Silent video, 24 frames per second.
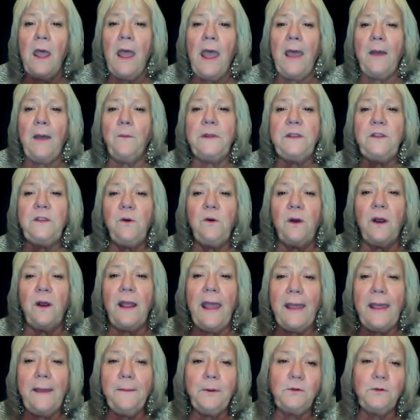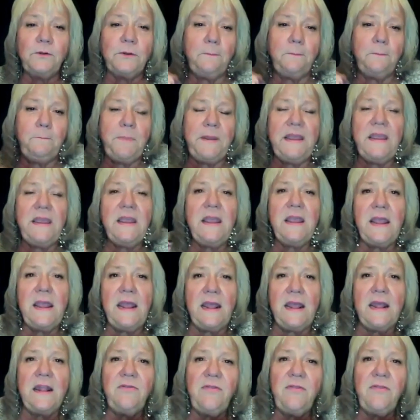And when you are able to be
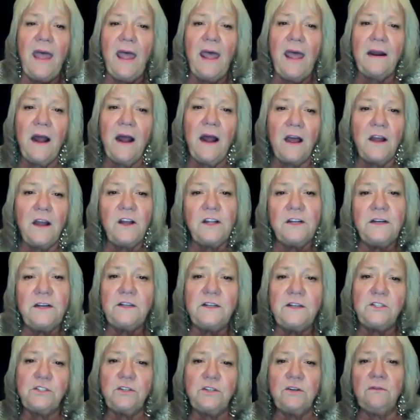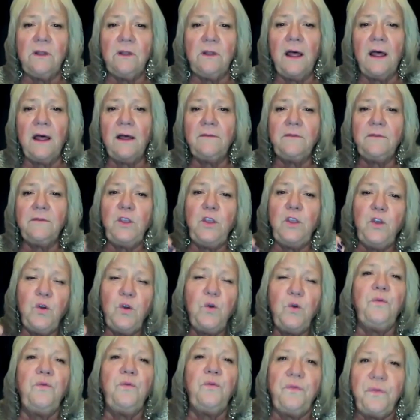in that unconditional love,
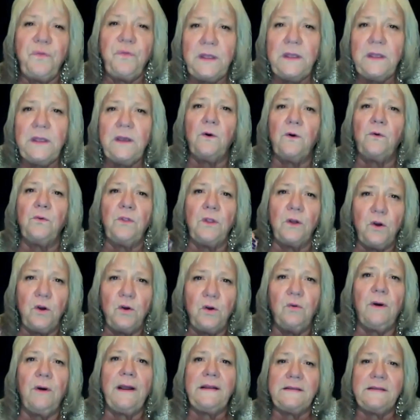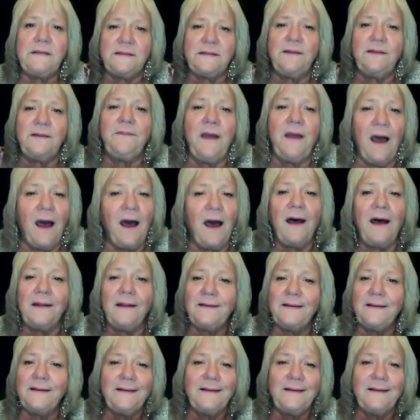you feel the grace of God,